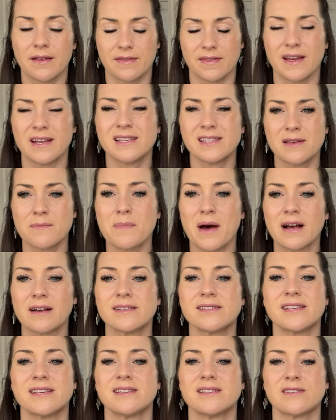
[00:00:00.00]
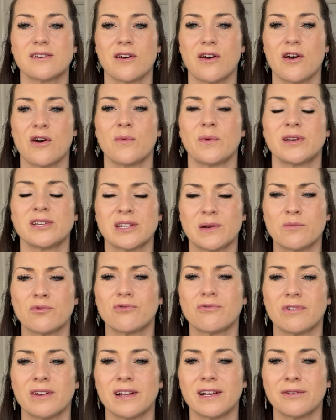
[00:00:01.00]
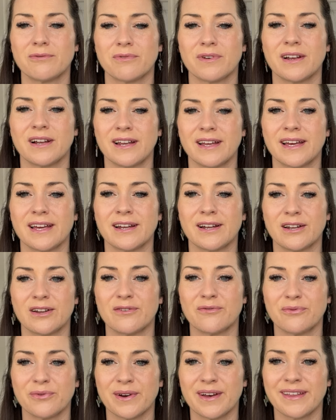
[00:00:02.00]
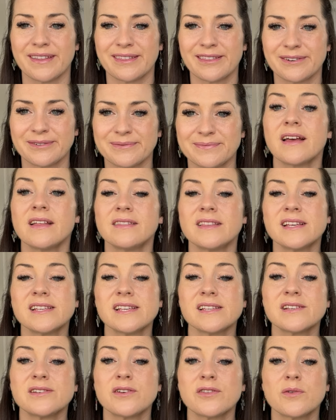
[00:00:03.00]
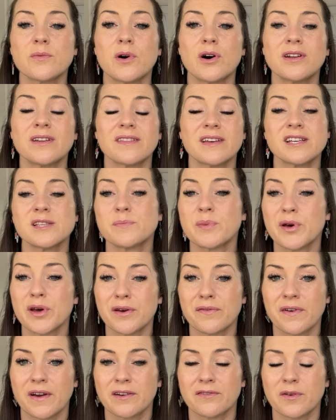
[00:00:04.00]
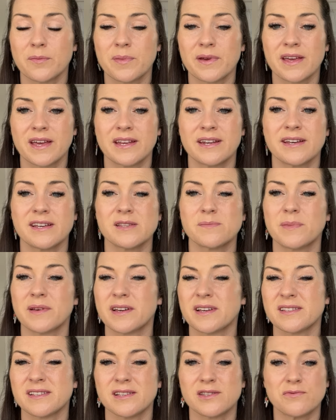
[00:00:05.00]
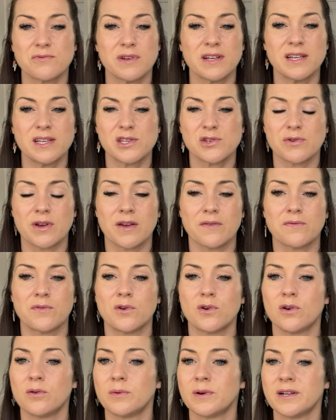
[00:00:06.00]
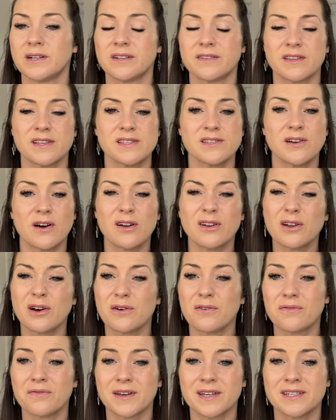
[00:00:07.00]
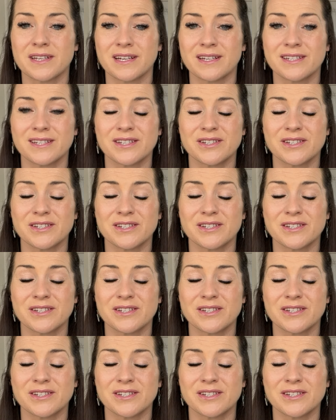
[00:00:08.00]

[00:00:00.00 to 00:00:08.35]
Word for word: It's the maxi skirt, which I'm really, really in love with. This is another one that is perfect for beginners because it's really straightforward. There's not a lot of fitting to